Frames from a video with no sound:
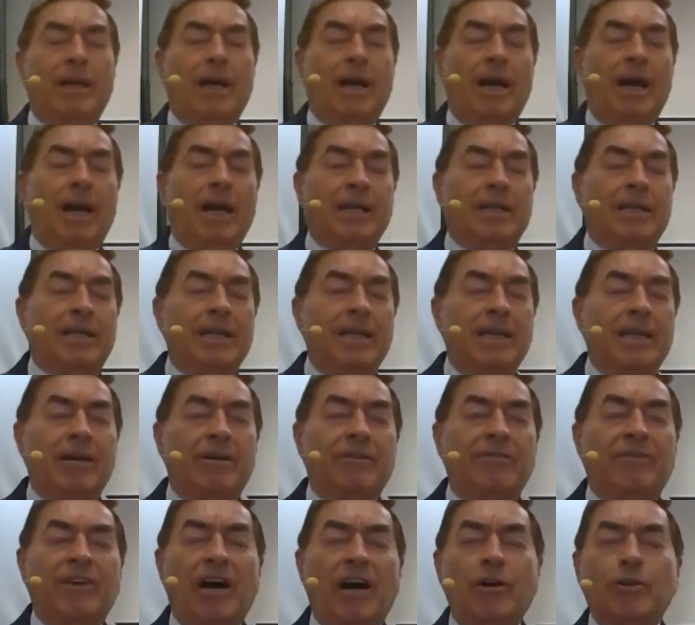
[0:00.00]
idea
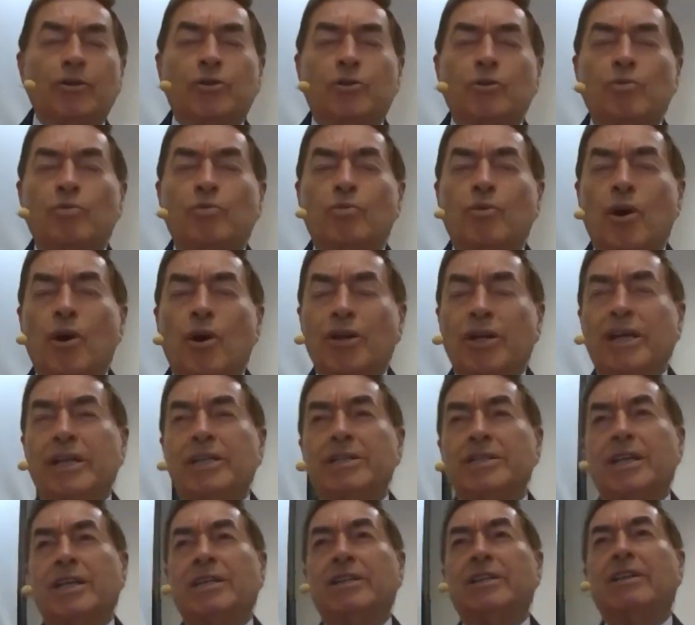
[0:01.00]
of how to work in
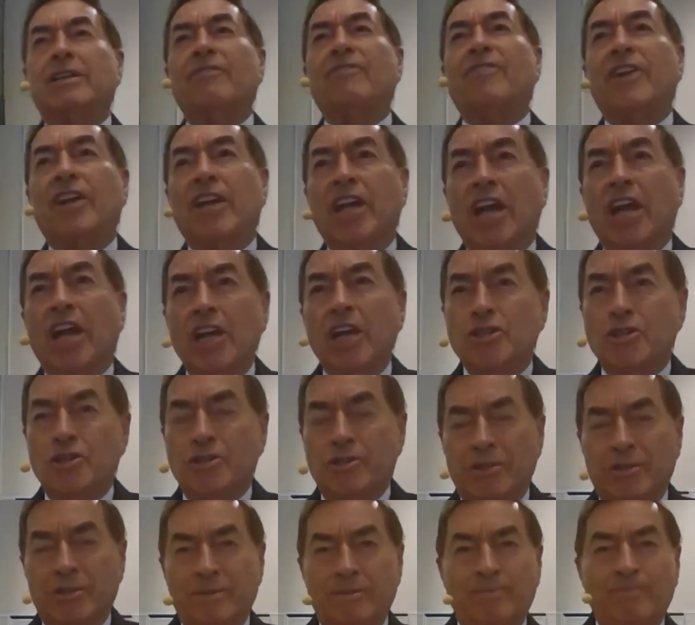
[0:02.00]

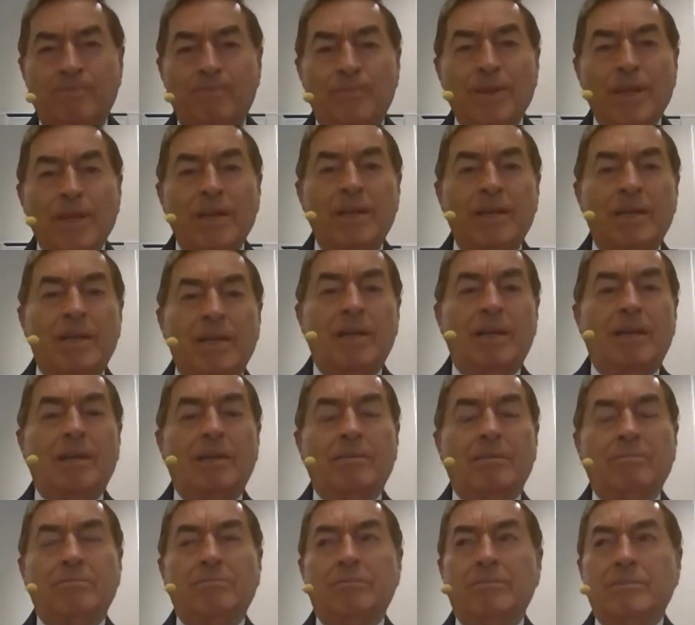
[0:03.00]
sanctification.
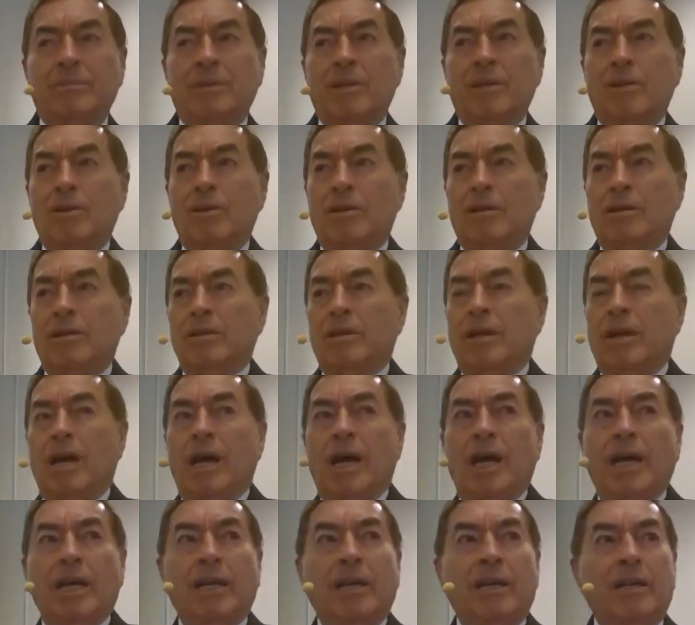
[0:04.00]
Um,
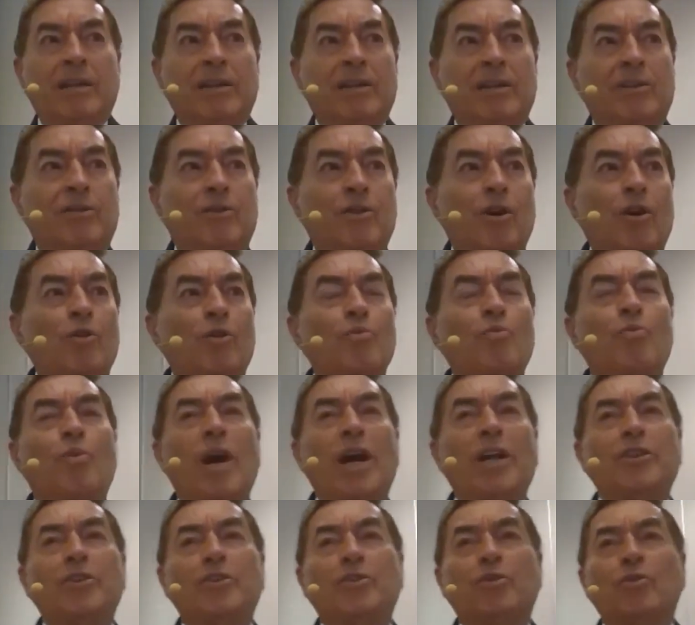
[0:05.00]
I don't
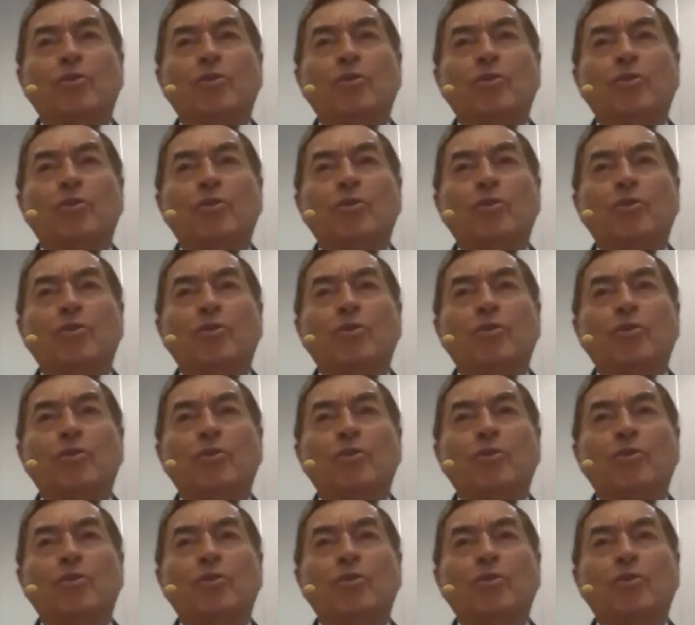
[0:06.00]
want to